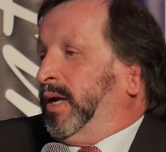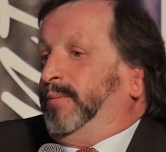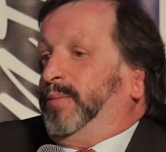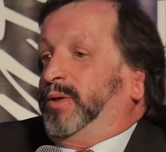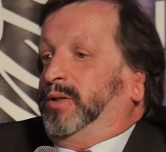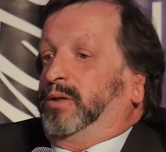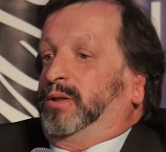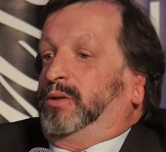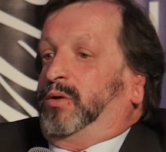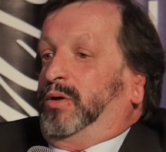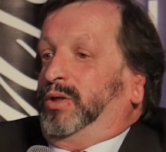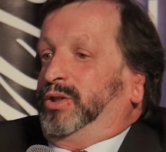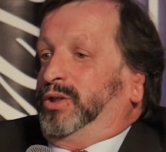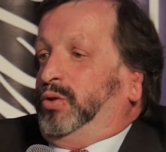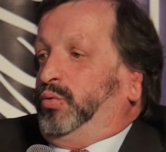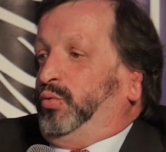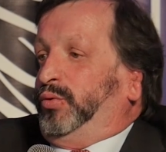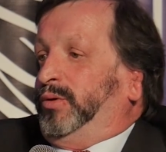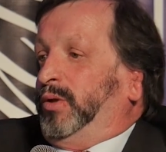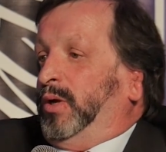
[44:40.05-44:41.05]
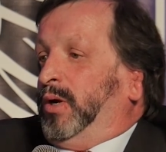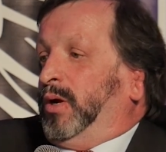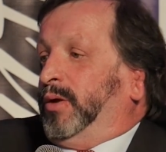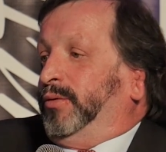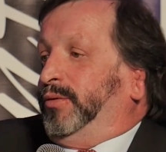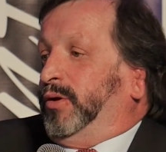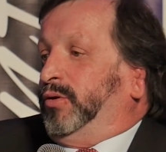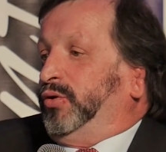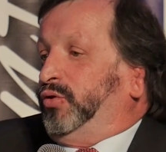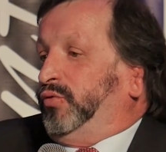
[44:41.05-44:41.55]
But as long as
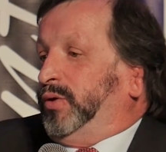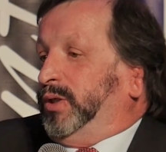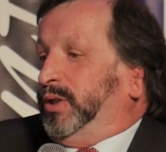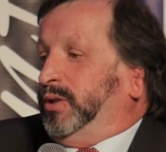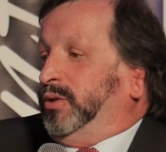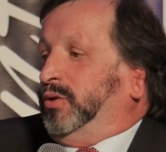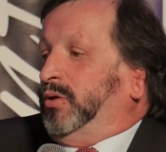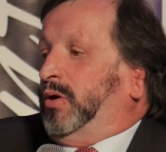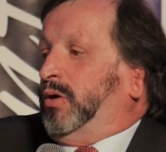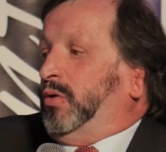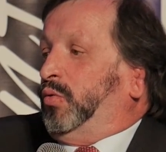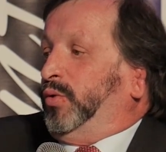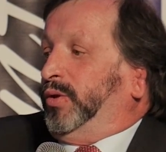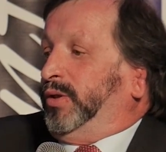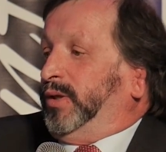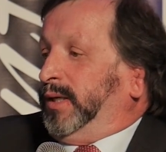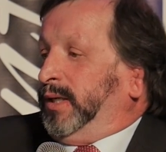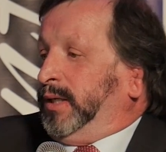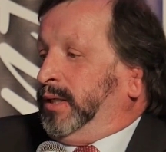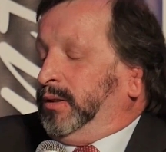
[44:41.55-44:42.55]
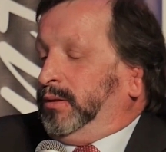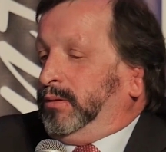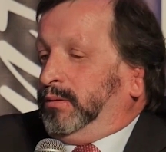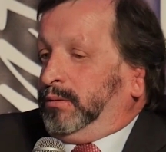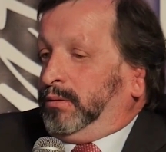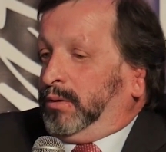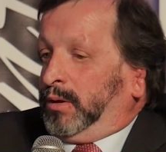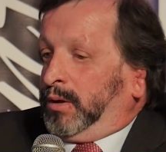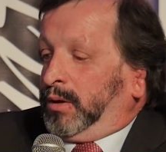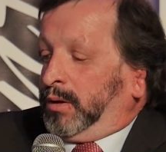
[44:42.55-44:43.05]
those reasons are
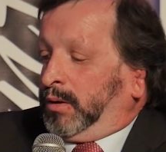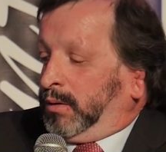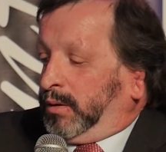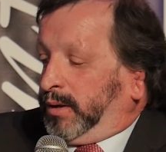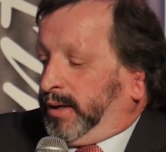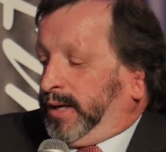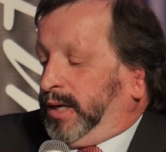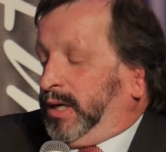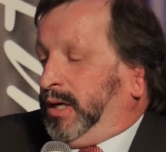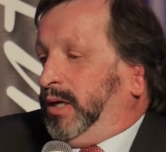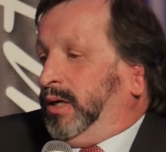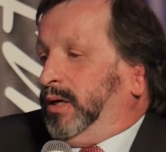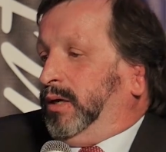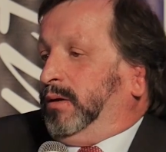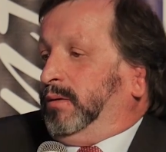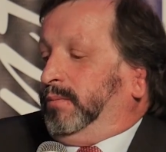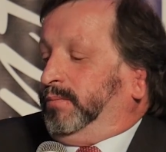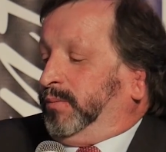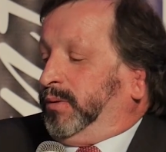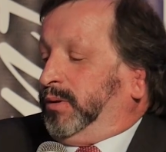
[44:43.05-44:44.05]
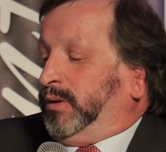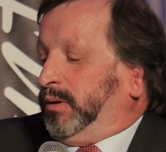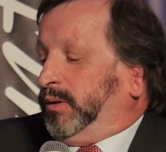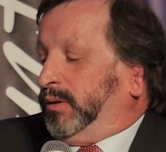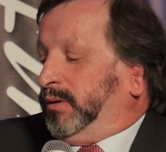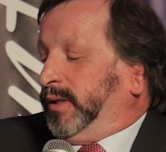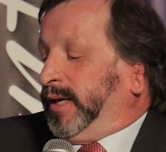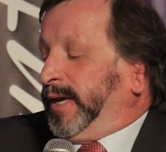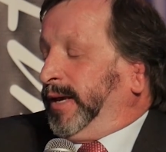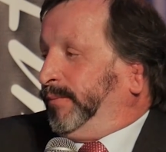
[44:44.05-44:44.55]
within
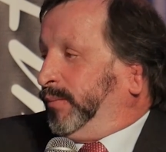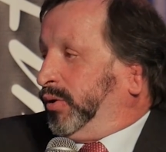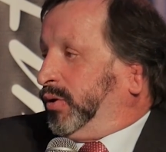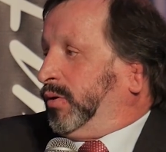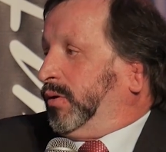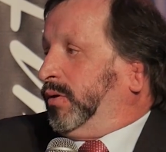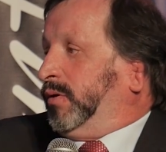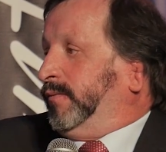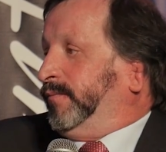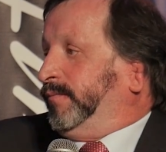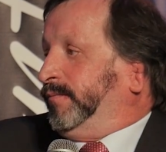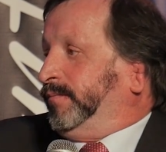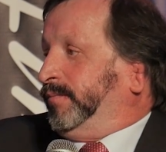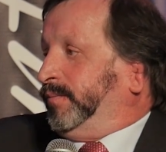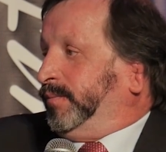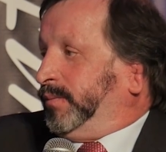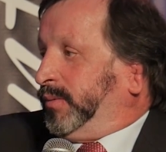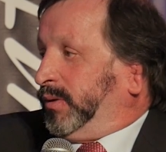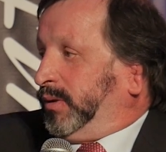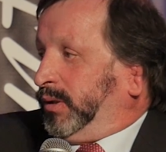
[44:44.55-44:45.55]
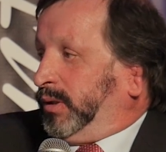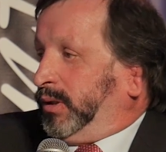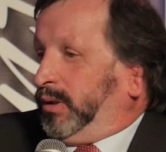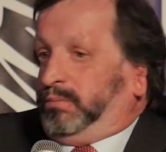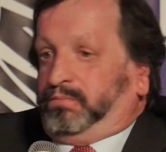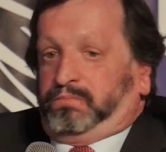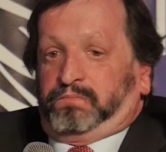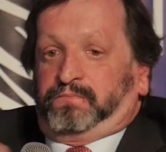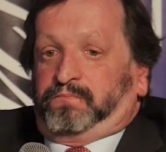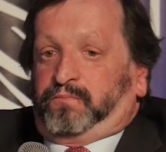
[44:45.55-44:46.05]
the ambit of
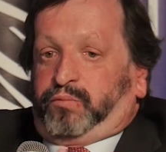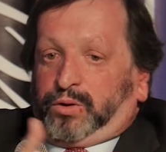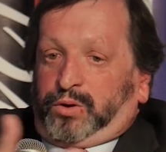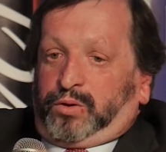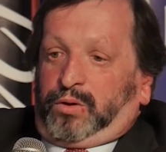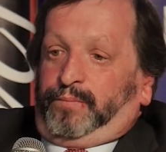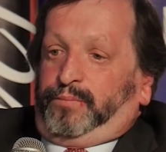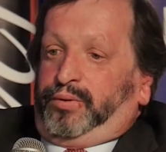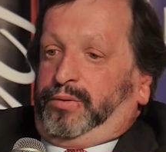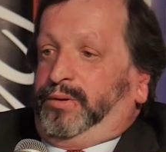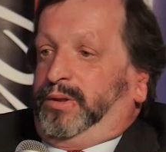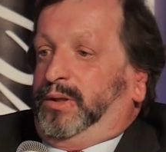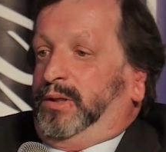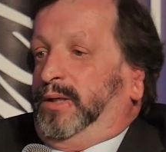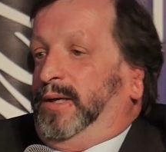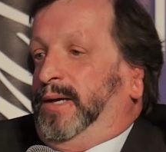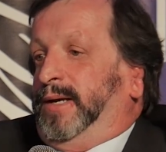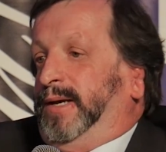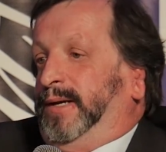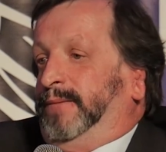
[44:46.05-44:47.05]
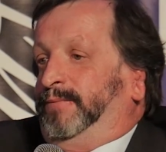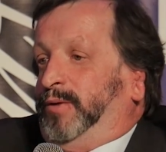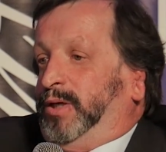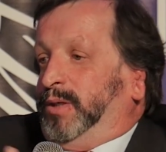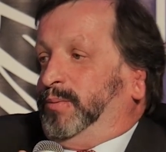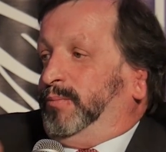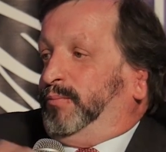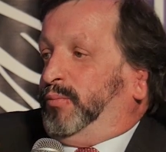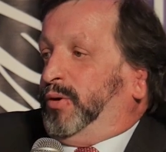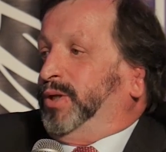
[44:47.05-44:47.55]
the, for example, the
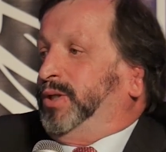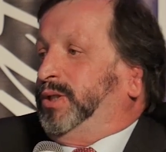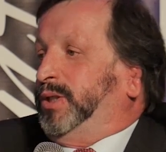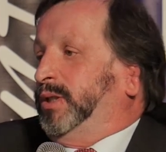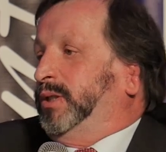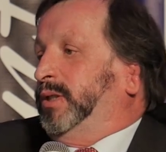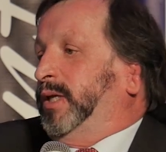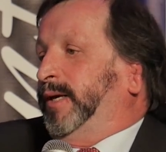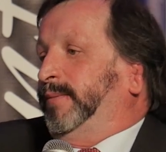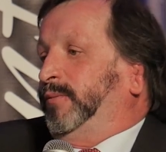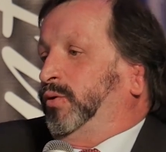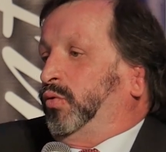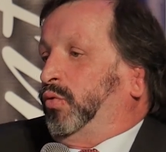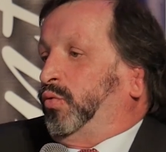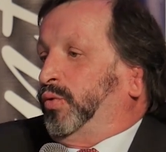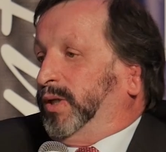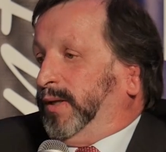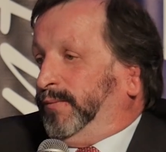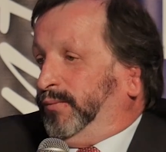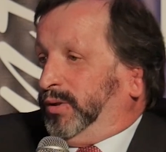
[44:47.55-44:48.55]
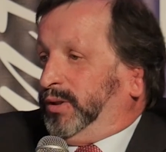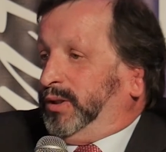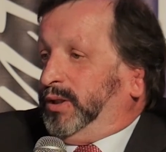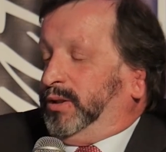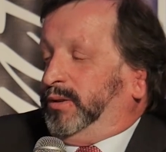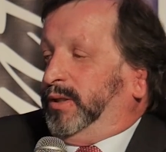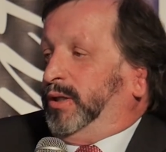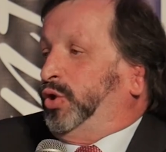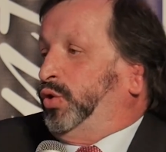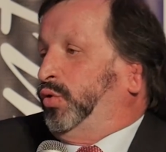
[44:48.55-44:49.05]
investment policy statement or whatever it
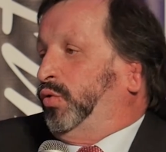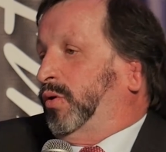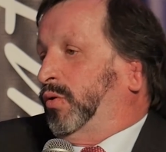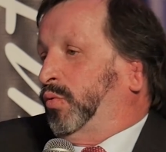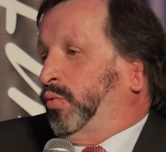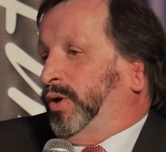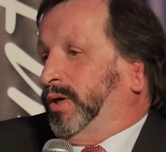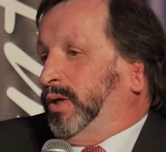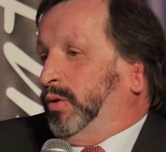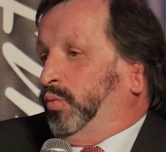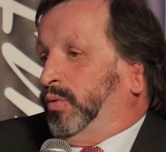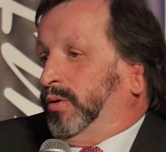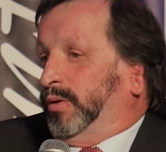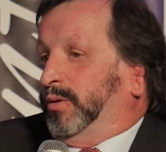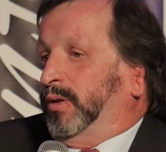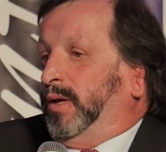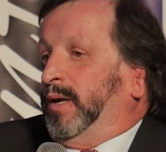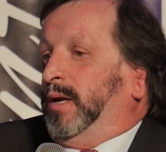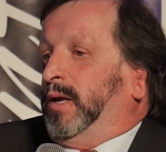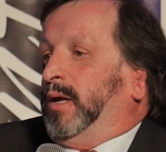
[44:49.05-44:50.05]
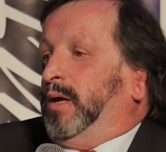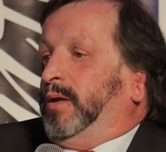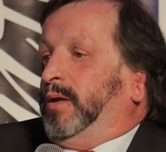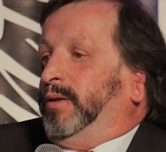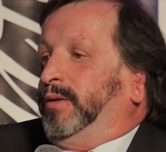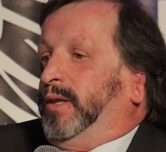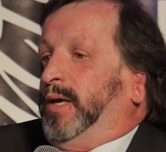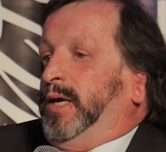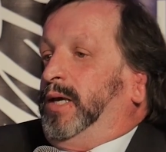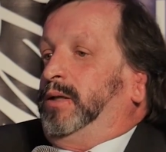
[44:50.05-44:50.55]
is that you are working with,
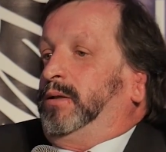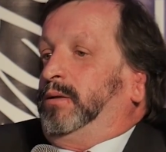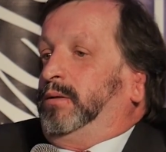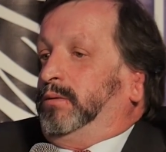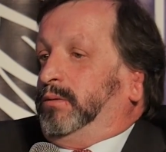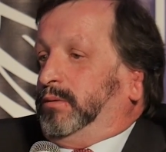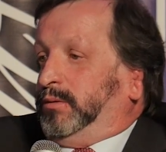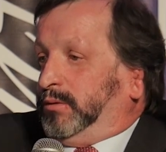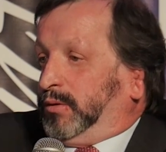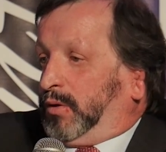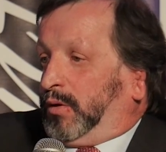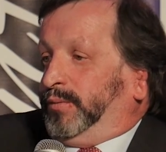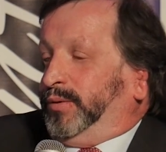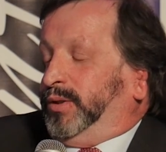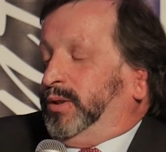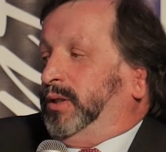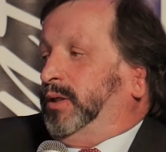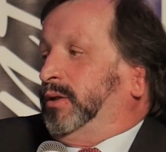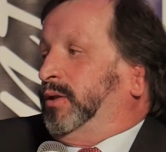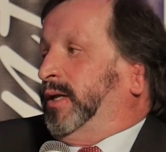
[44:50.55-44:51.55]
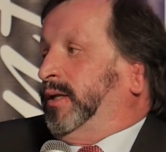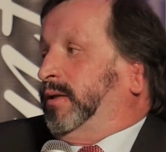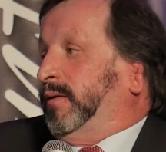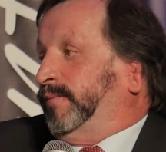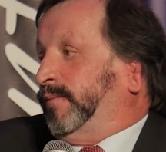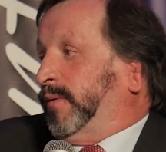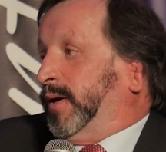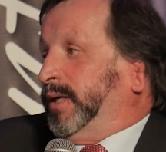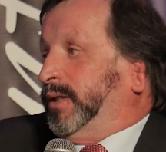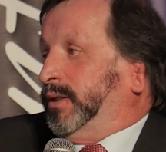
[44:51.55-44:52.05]
then obviously that
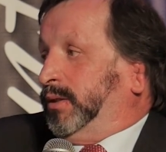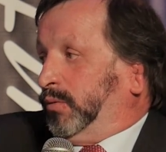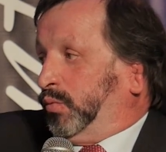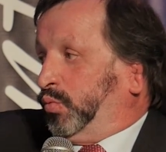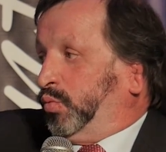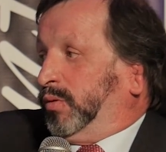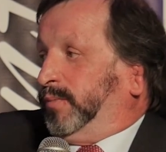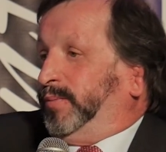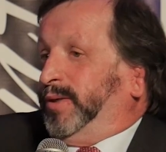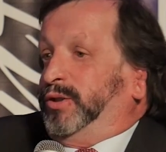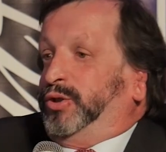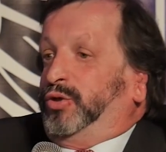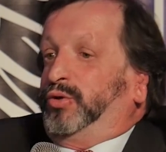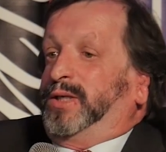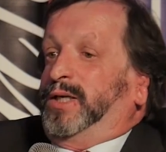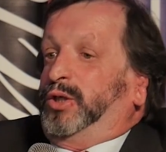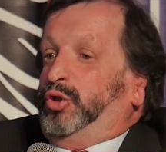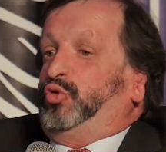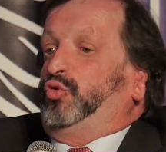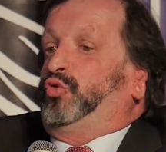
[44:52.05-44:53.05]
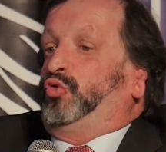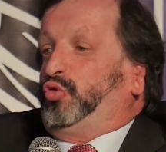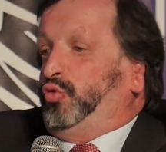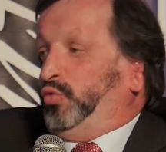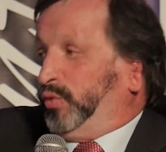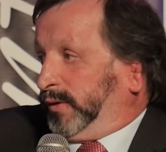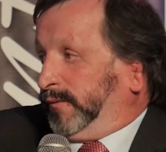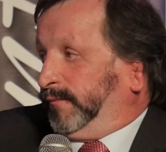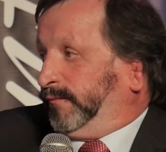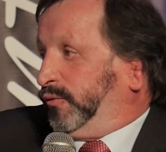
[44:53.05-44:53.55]
advice will be. So yes, you
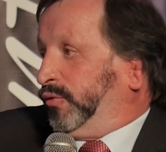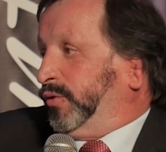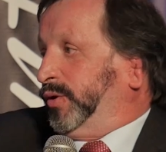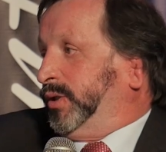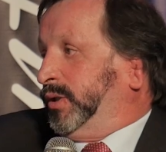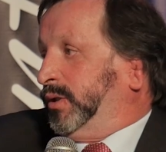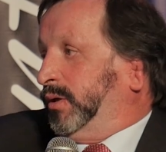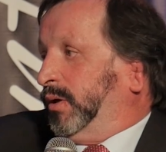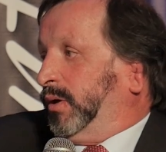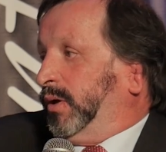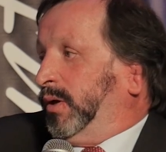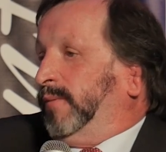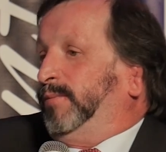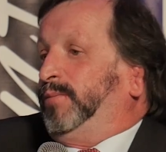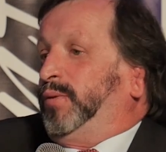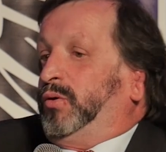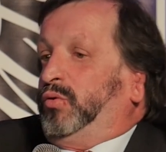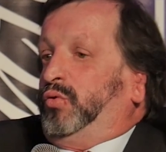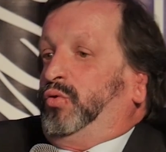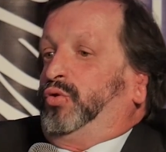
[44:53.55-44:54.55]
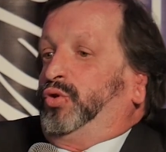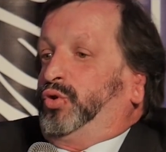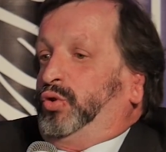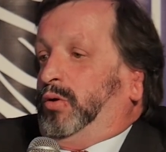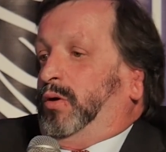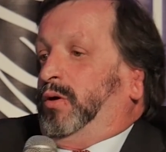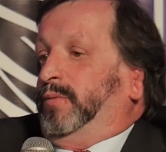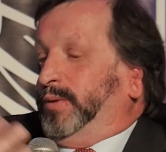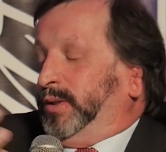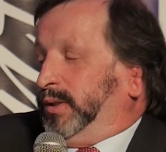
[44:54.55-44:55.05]
do influence, because
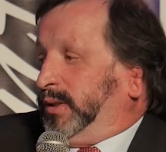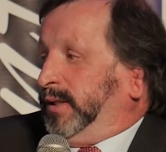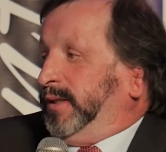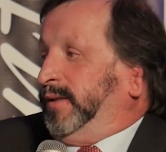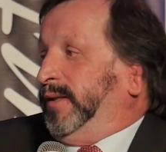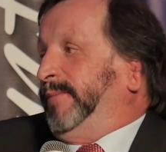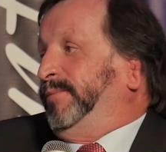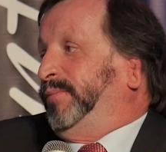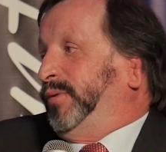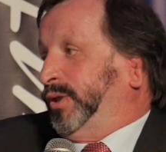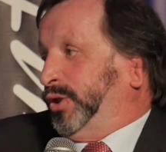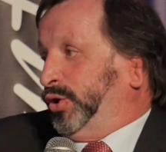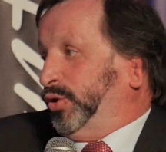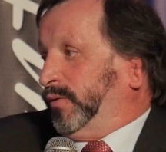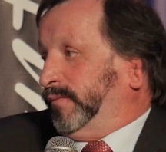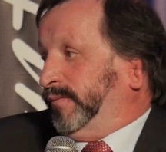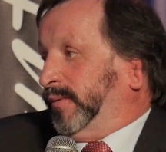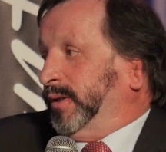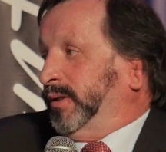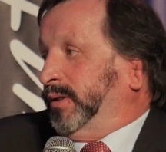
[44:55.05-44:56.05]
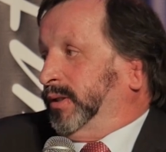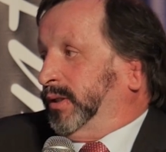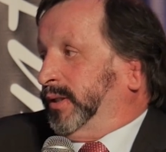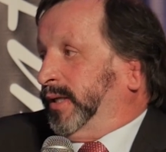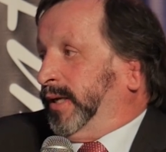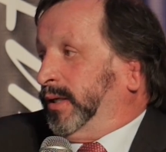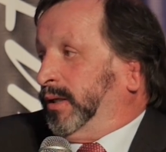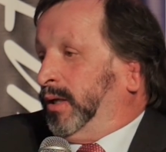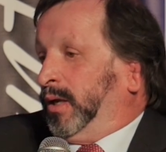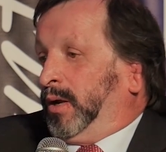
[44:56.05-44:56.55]
you're obviously in that position of
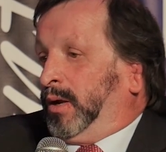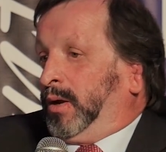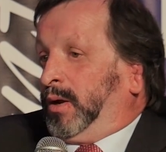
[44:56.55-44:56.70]
understanding.